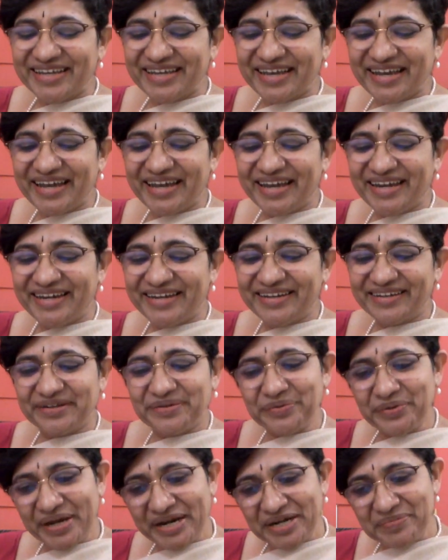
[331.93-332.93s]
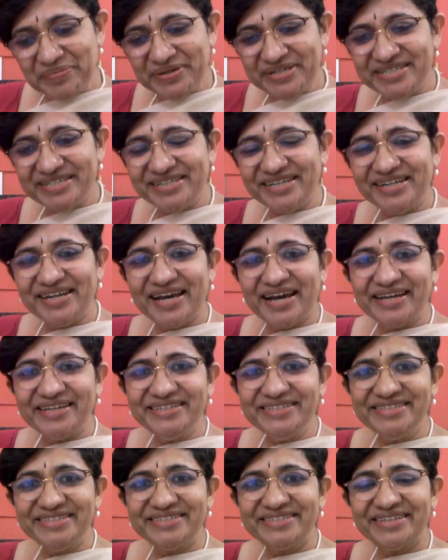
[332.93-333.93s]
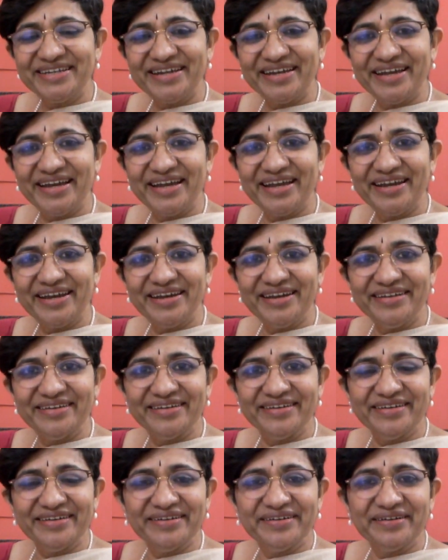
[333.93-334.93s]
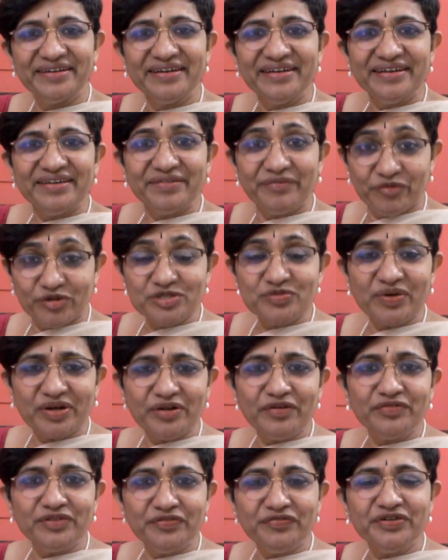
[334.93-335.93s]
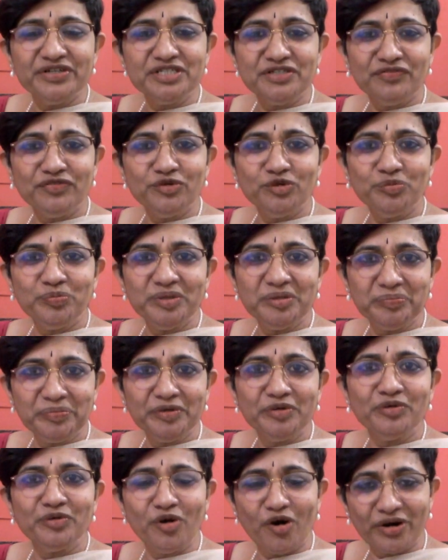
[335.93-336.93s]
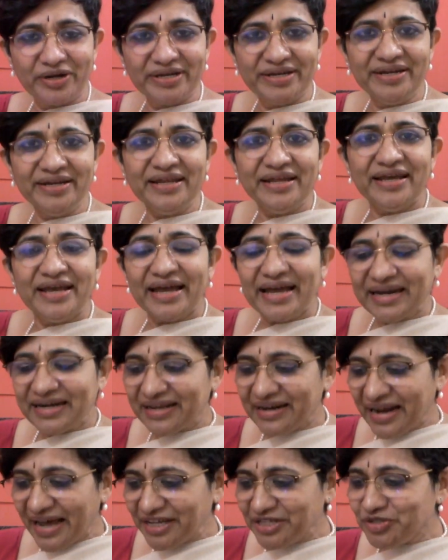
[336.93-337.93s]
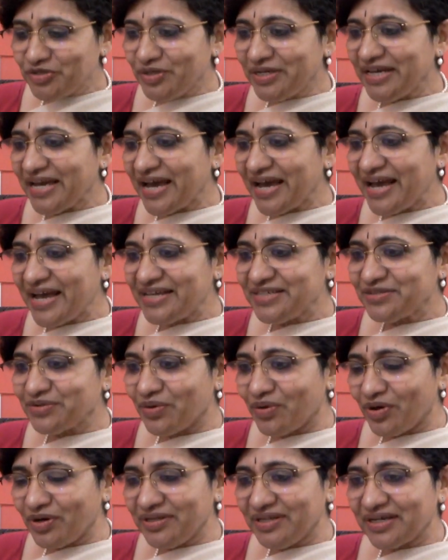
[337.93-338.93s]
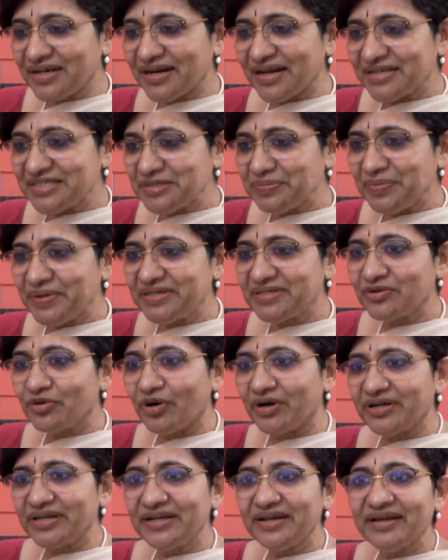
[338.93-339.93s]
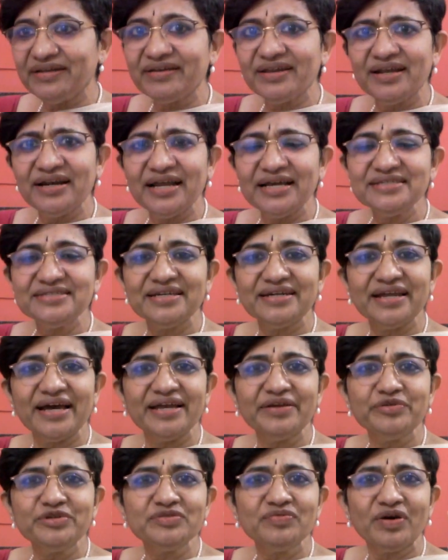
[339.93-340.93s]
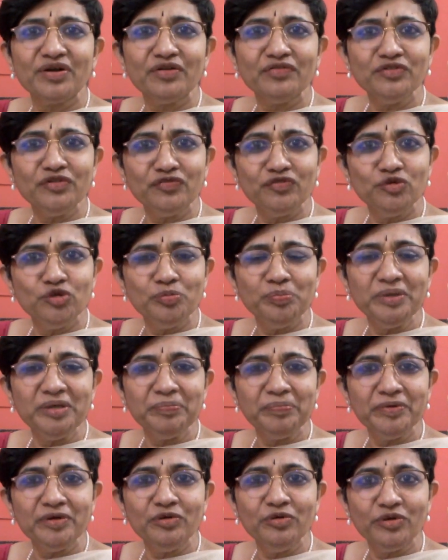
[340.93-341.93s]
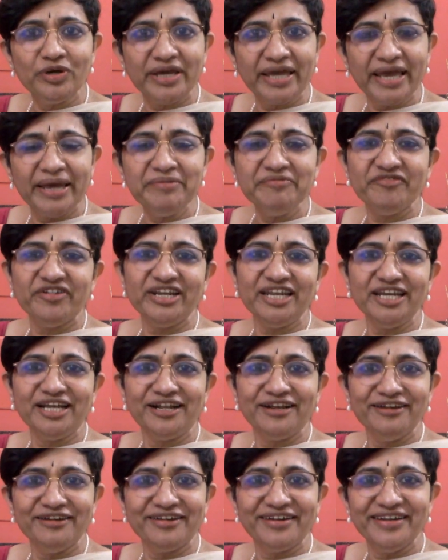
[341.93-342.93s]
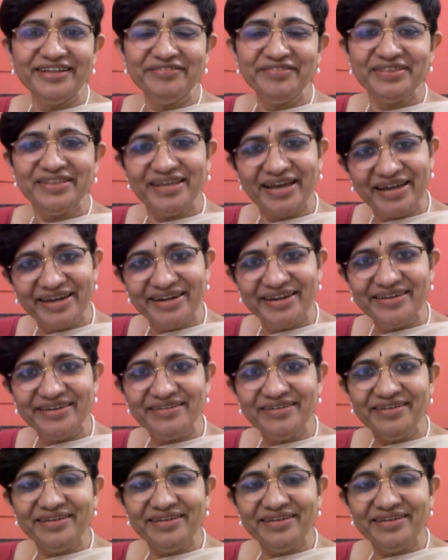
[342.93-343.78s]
and took admission in Aish, and was one of the first few people who got in. And gradually, as all the classmates got in, I realized that I was one of the few people who came very clearly with the idea,